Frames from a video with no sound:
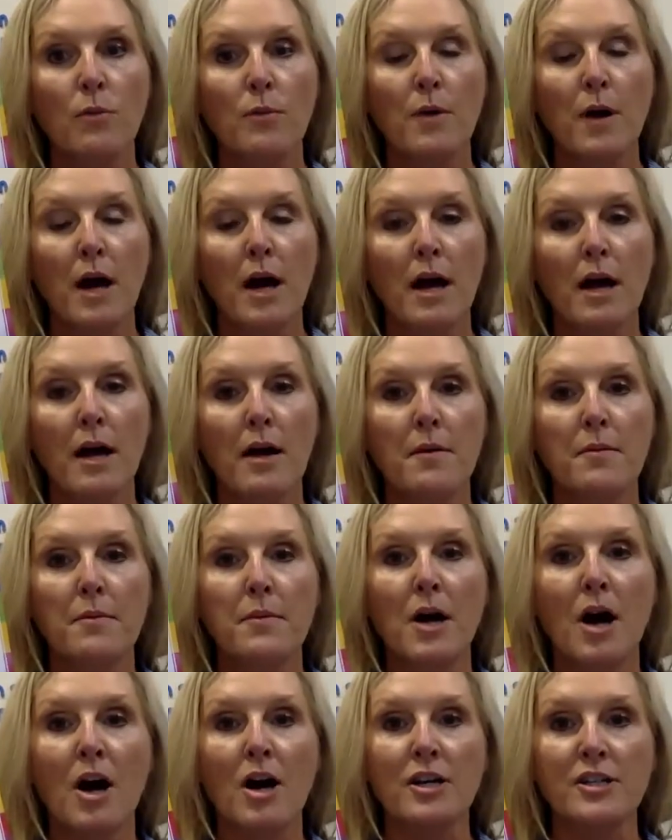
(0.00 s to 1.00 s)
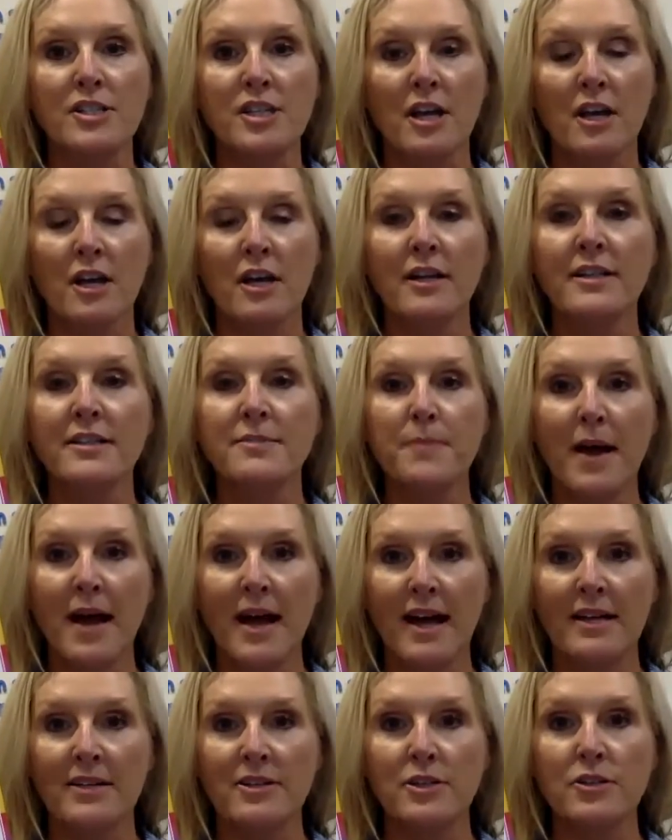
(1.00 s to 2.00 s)
our tongue is
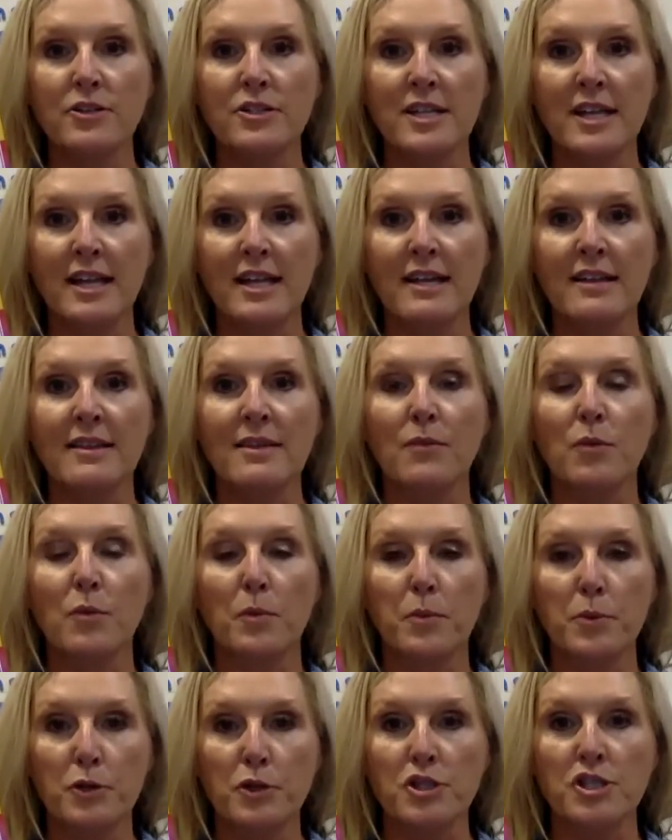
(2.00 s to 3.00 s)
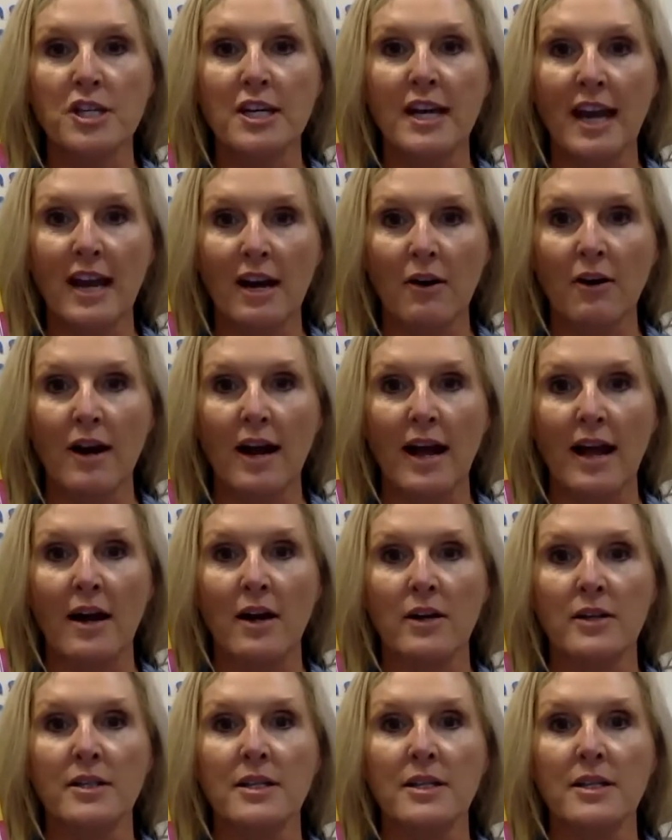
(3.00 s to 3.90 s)
behind our teeth and we're pushing air out.